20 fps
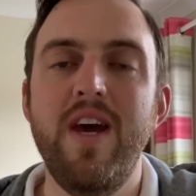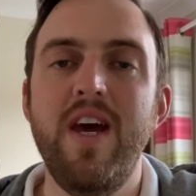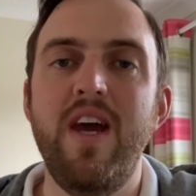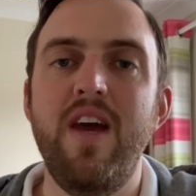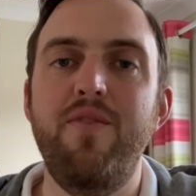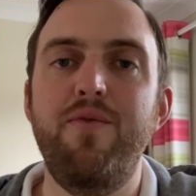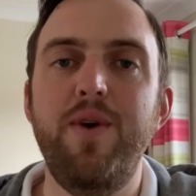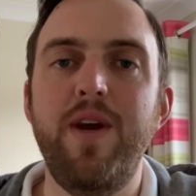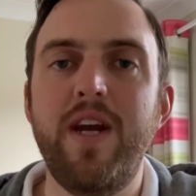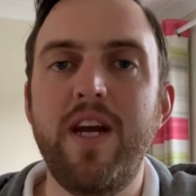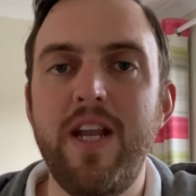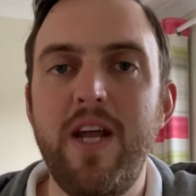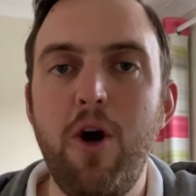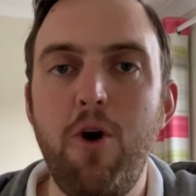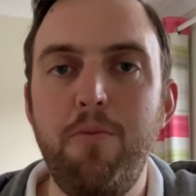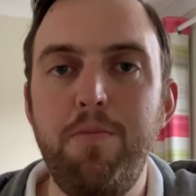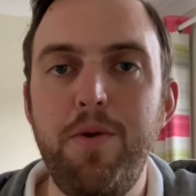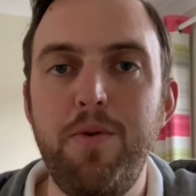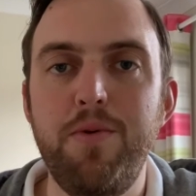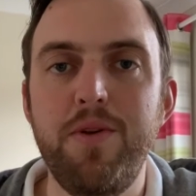If we can
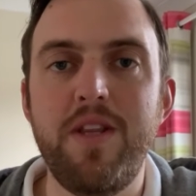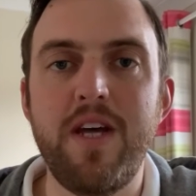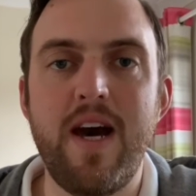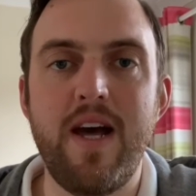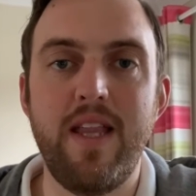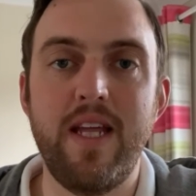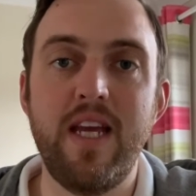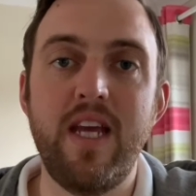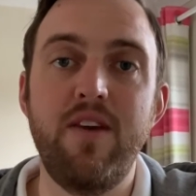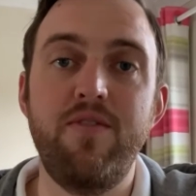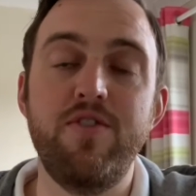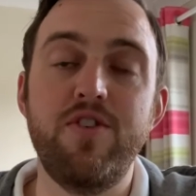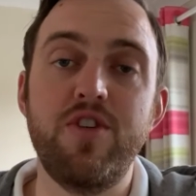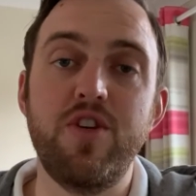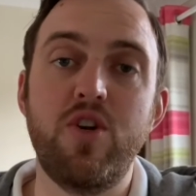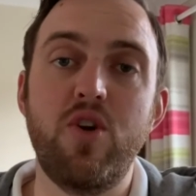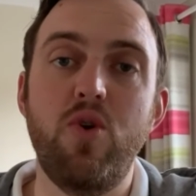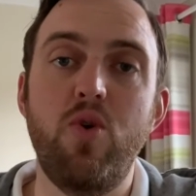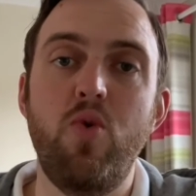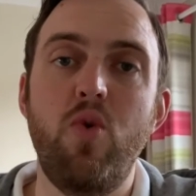help you with that, then give us a
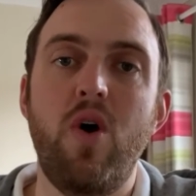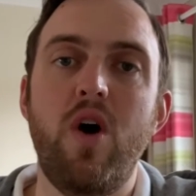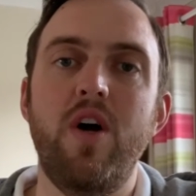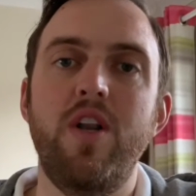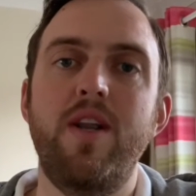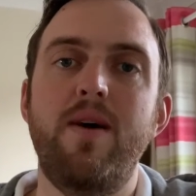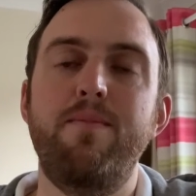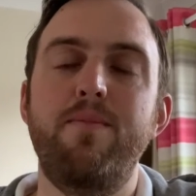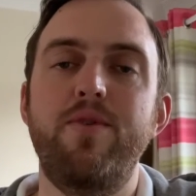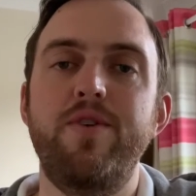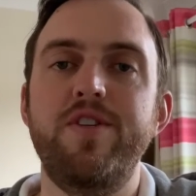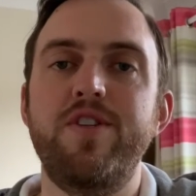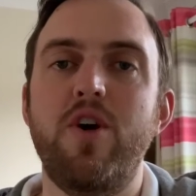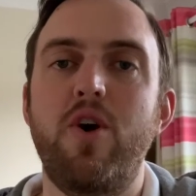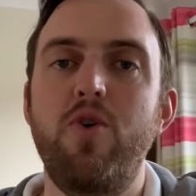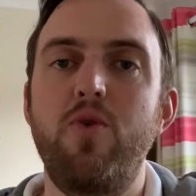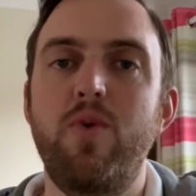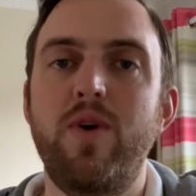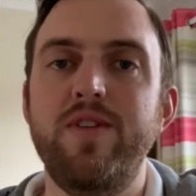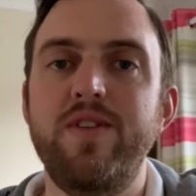call. Our number is
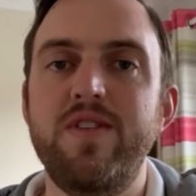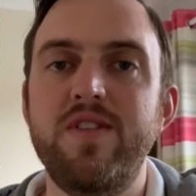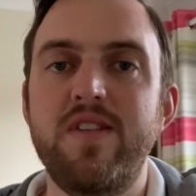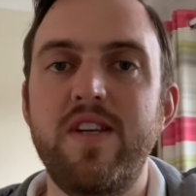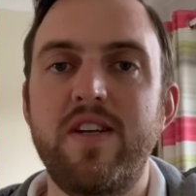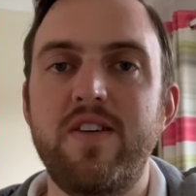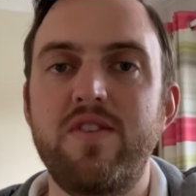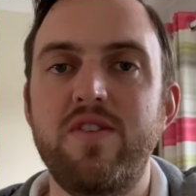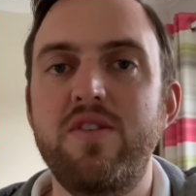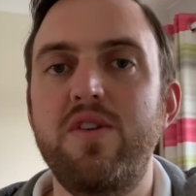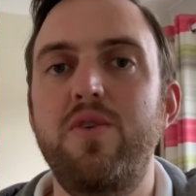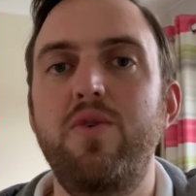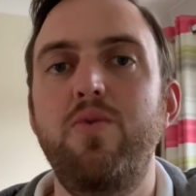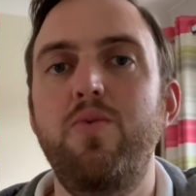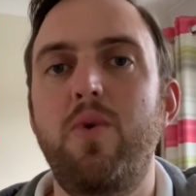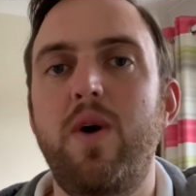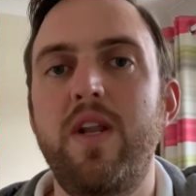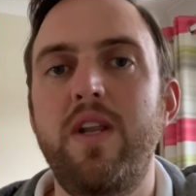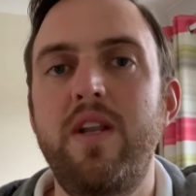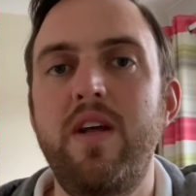
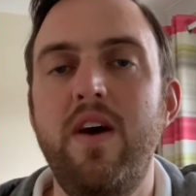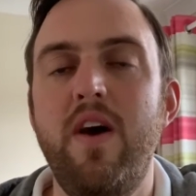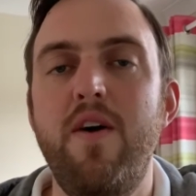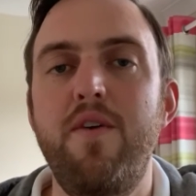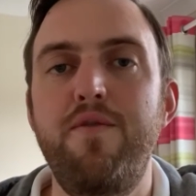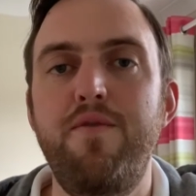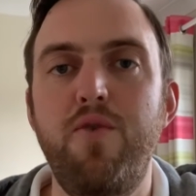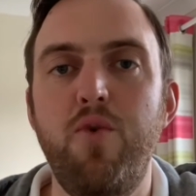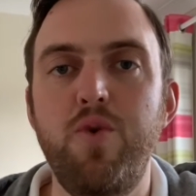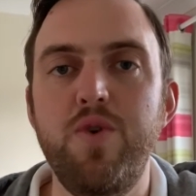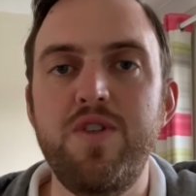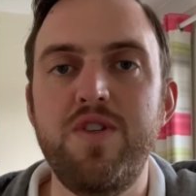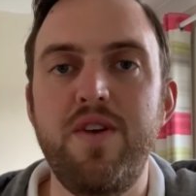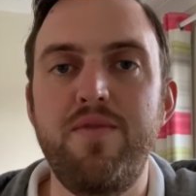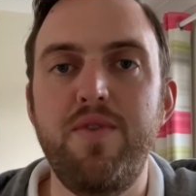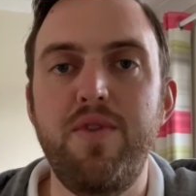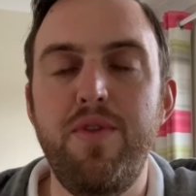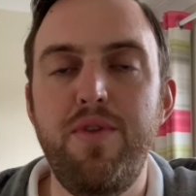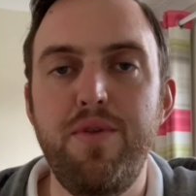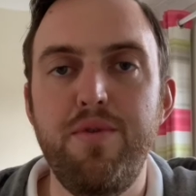01621
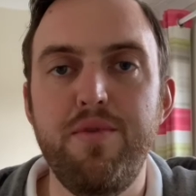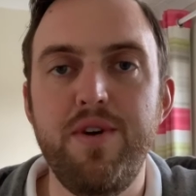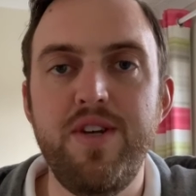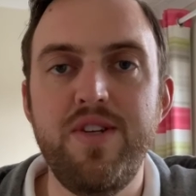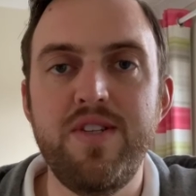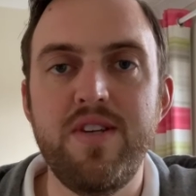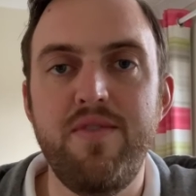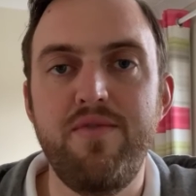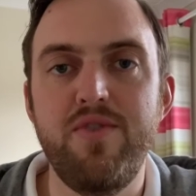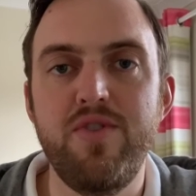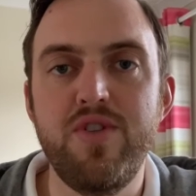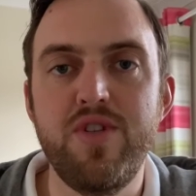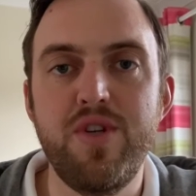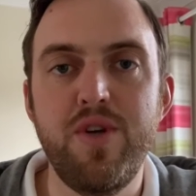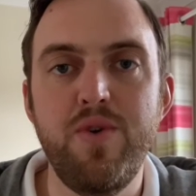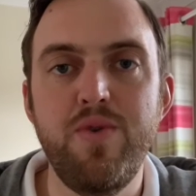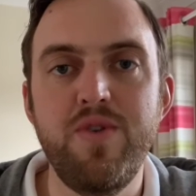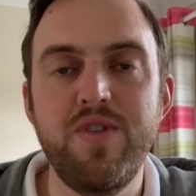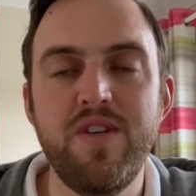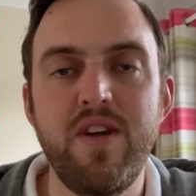
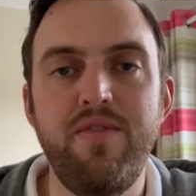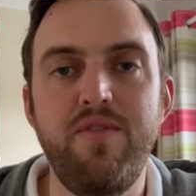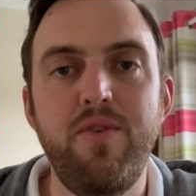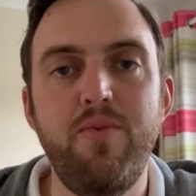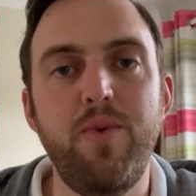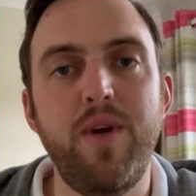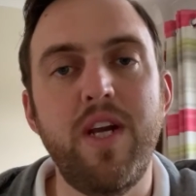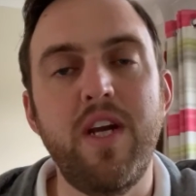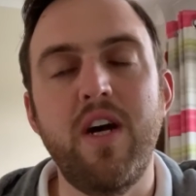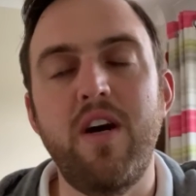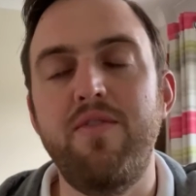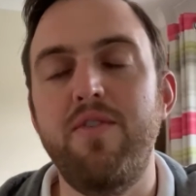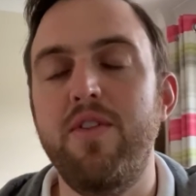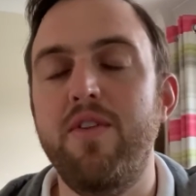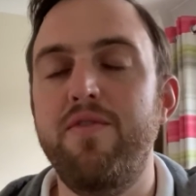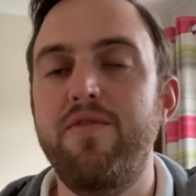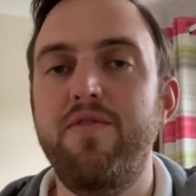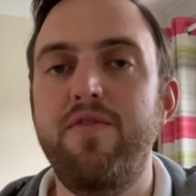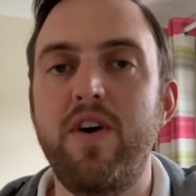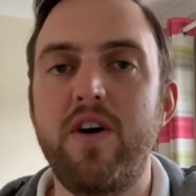473727. We cover the
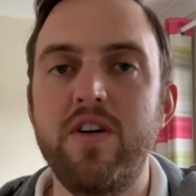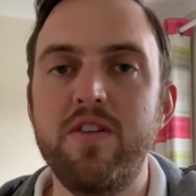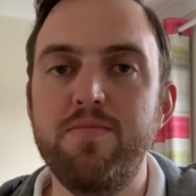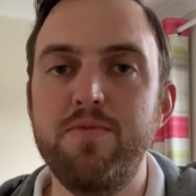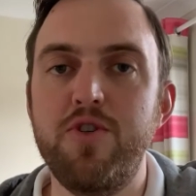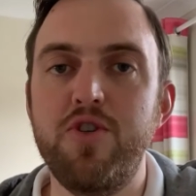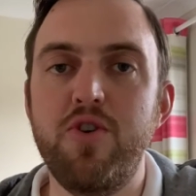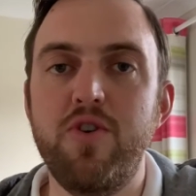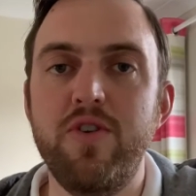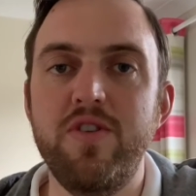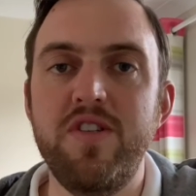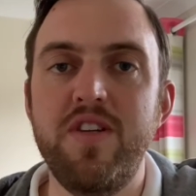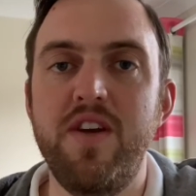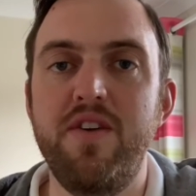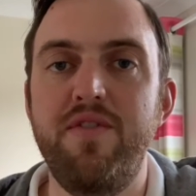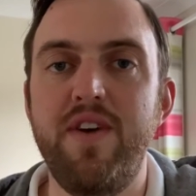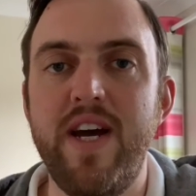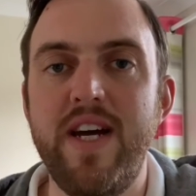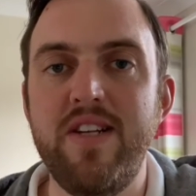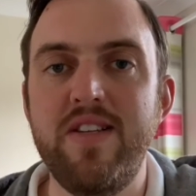vast majority
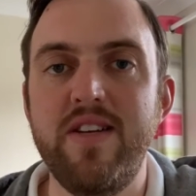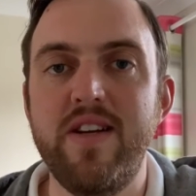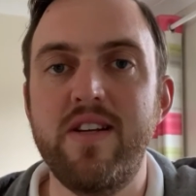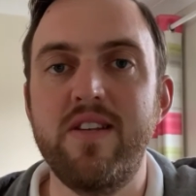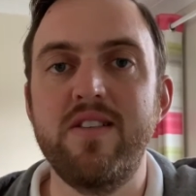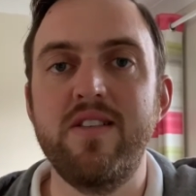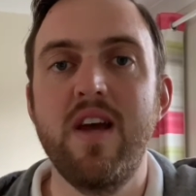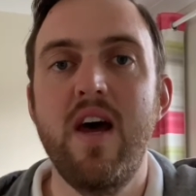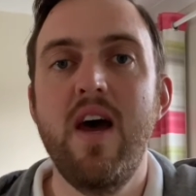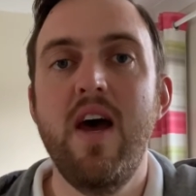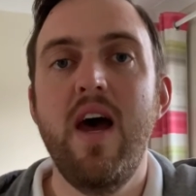of Essex.